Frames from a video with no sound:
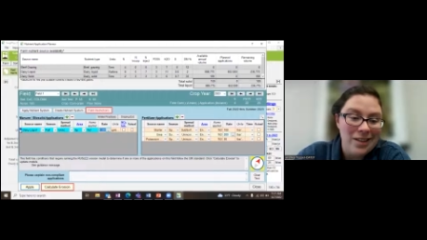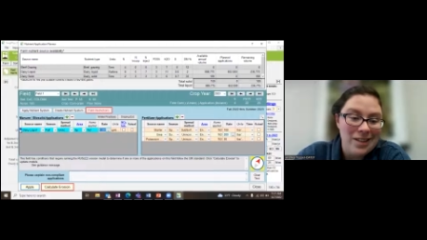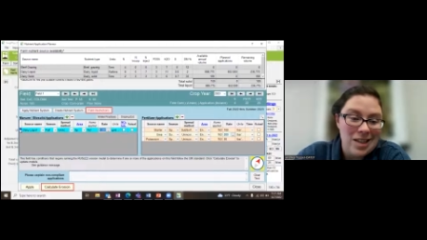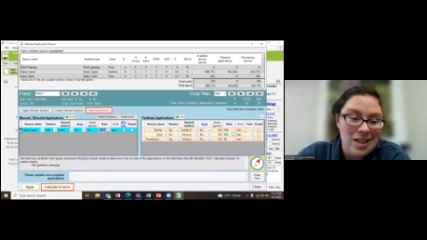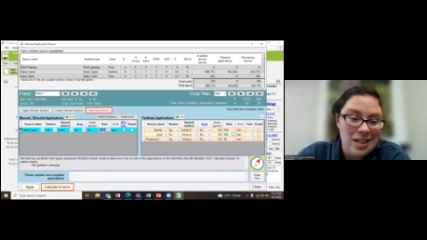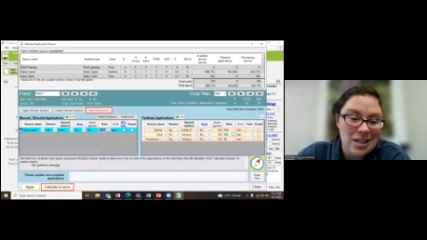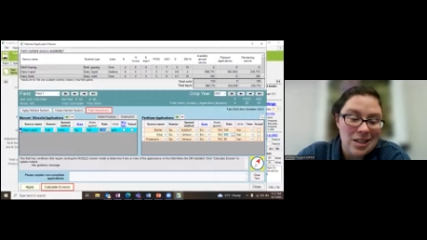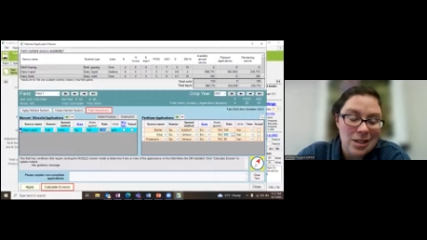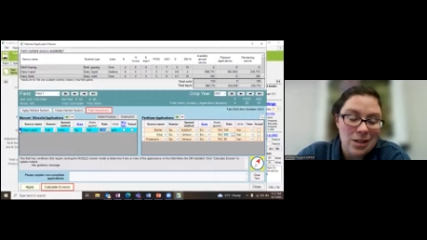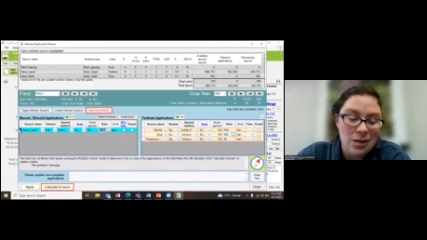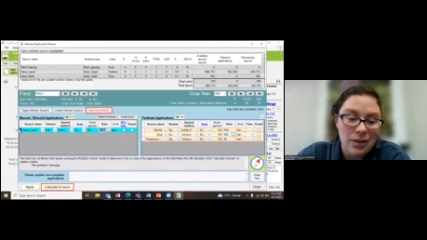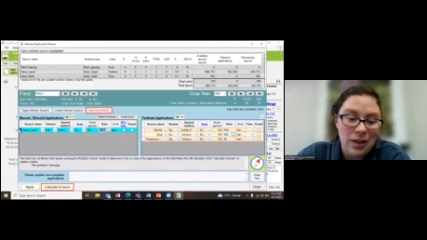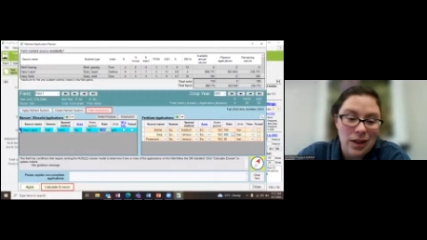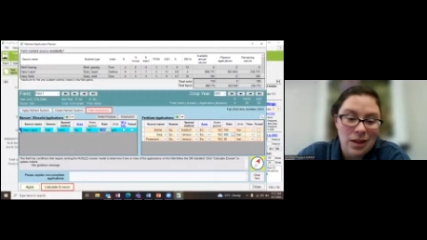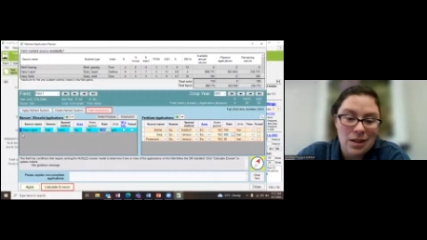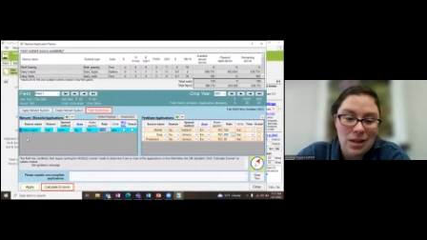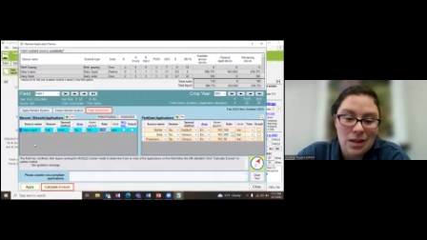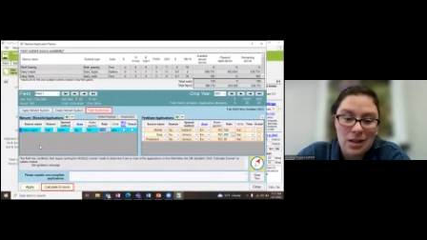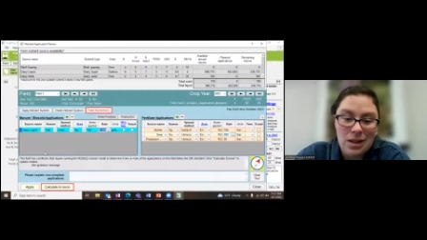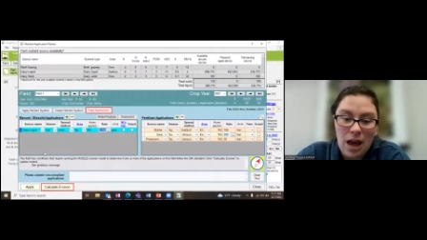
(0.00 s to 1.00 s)
since this
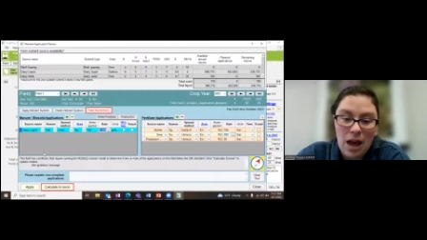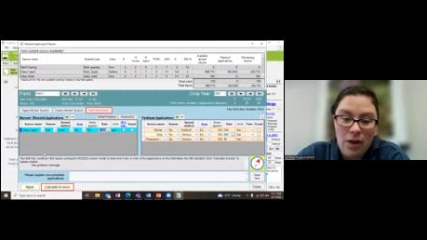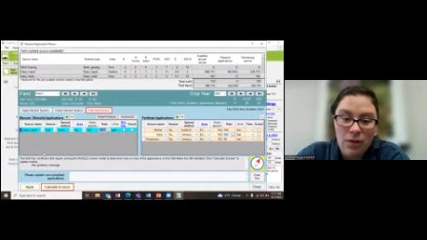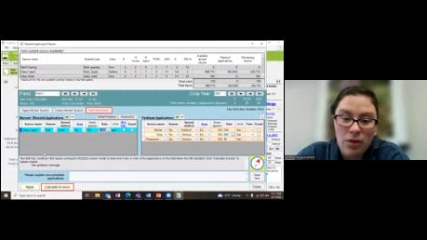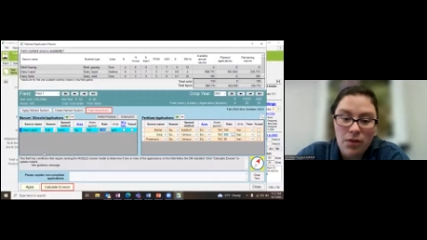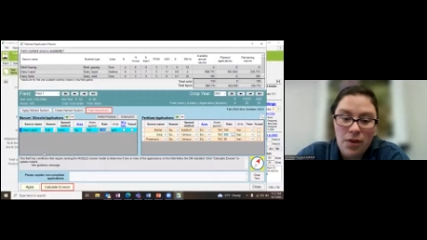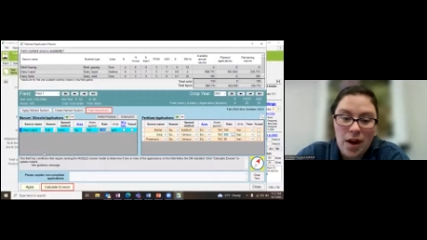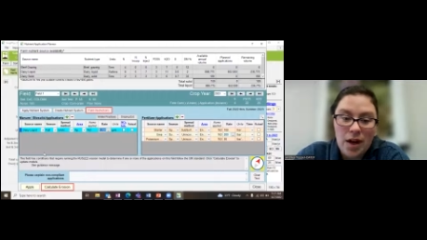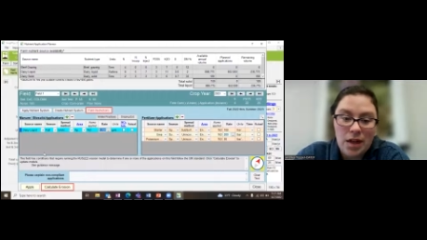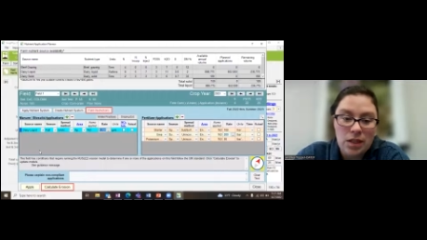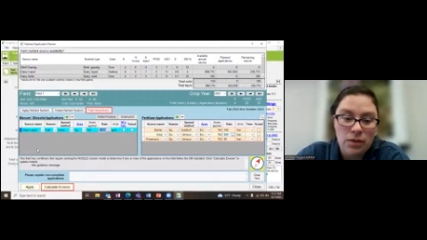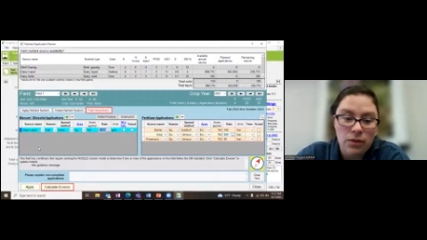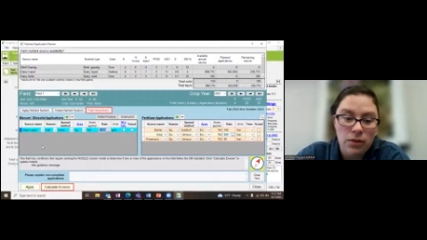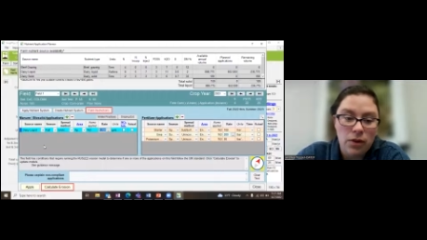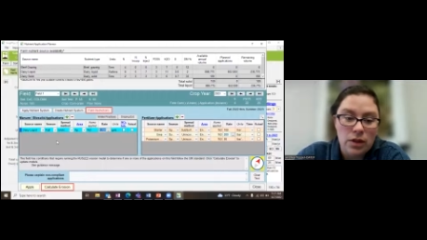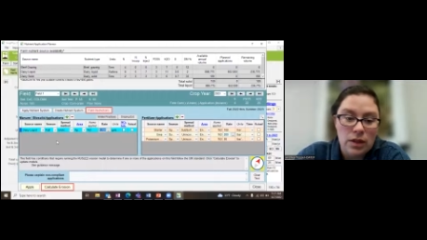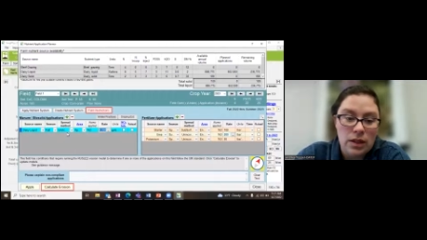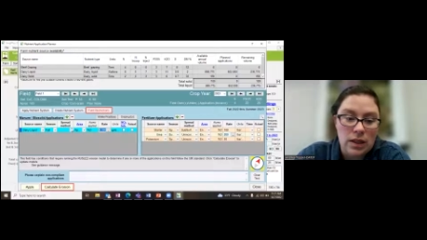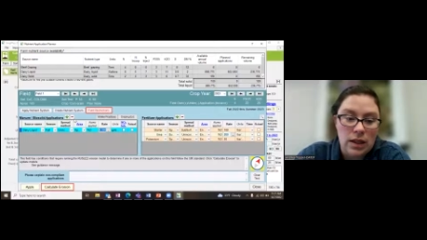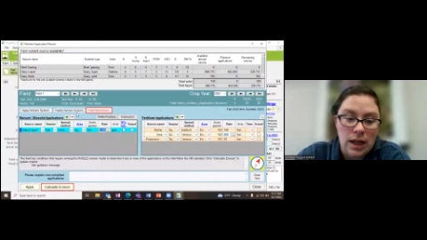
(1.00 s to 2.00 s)
field doesn't have a
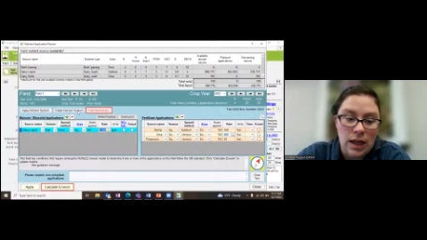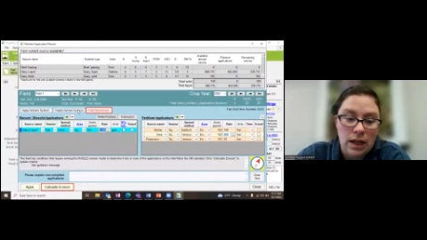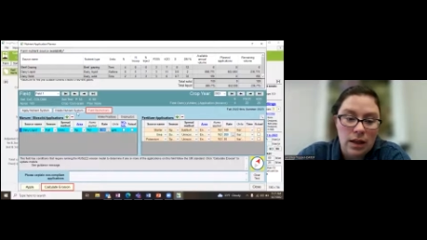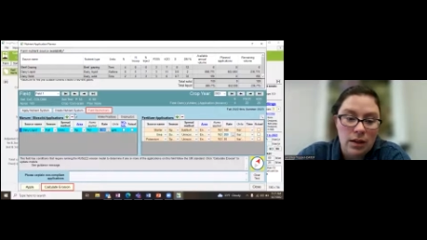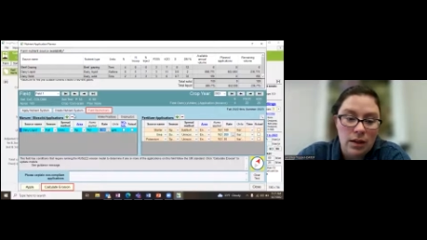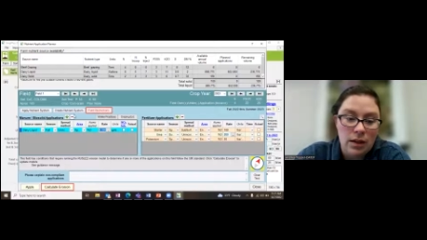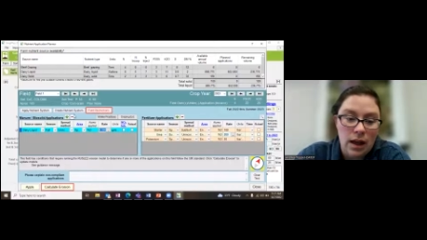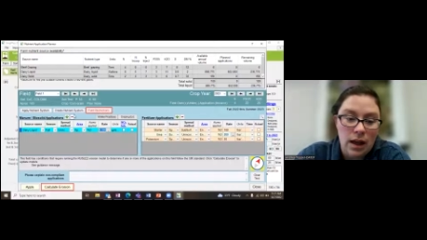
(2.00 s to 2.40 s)
phosphorus need